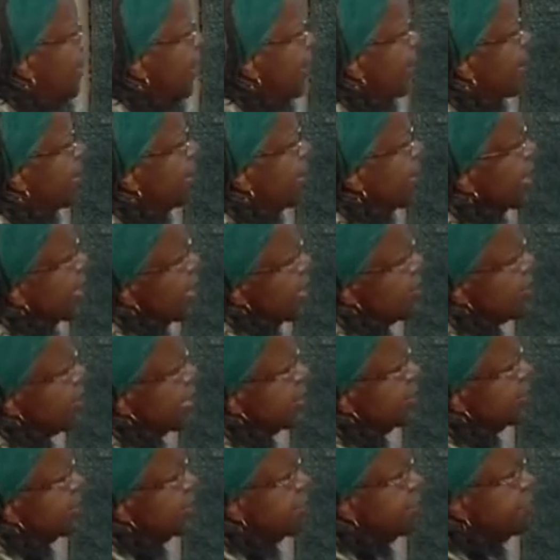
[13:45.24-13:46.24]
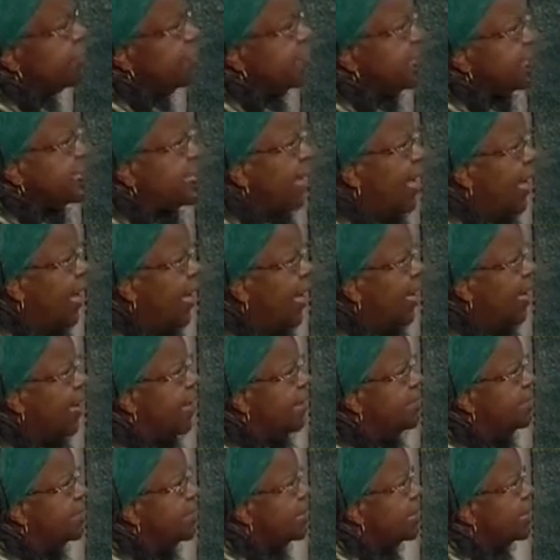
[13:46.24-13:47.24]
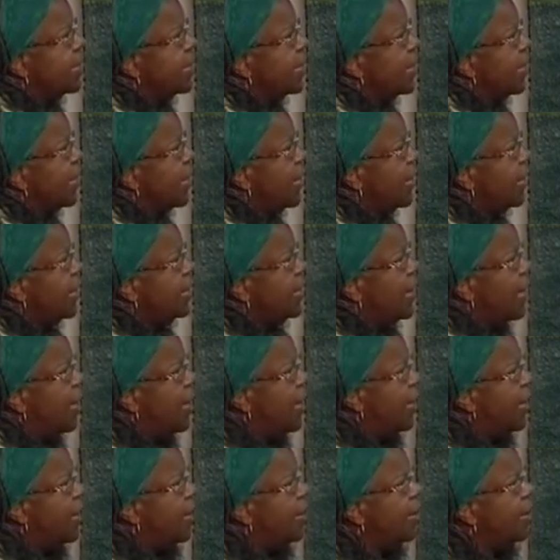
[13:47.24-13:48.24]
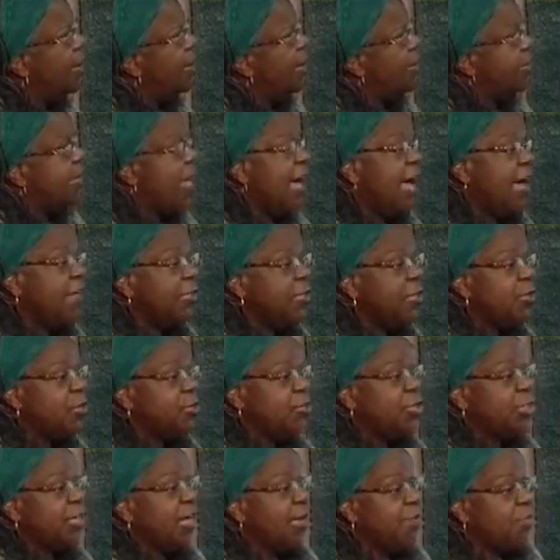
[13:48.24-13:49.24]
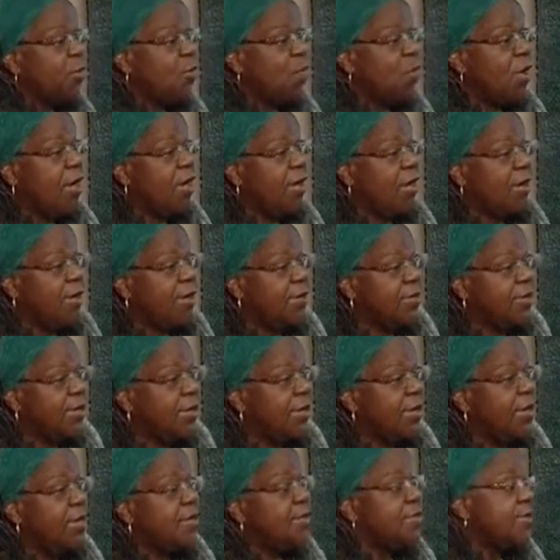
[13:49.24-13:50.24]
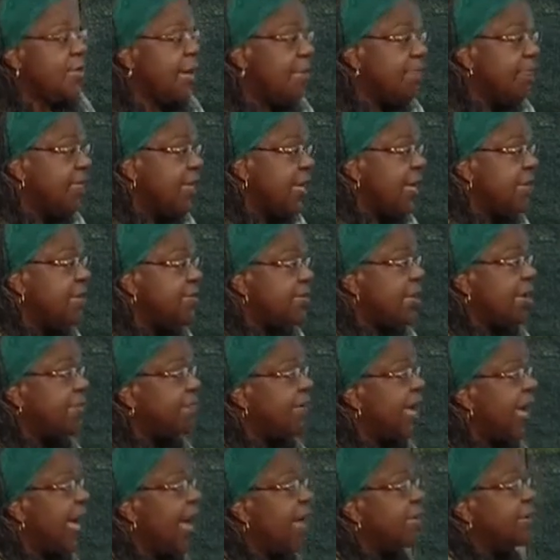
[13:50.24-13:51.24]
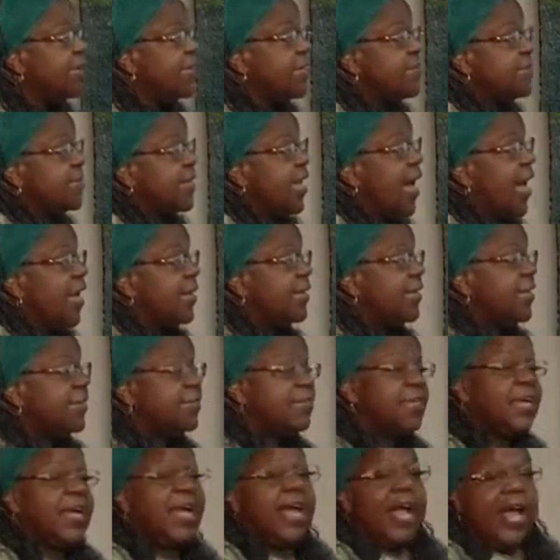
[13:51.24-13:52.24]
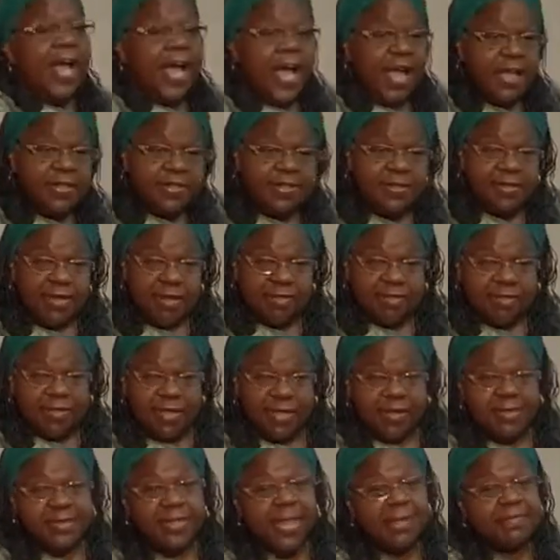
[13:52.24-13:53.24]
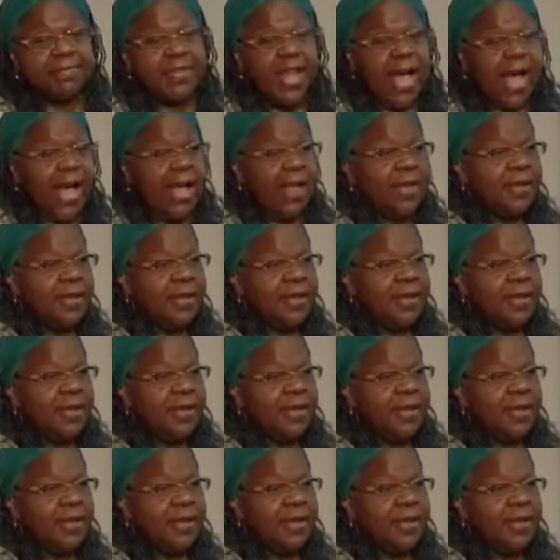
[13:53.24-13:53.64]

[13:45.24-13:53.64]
Because at different times in the evolution of the world, some things have counted as knowledge and some things have not.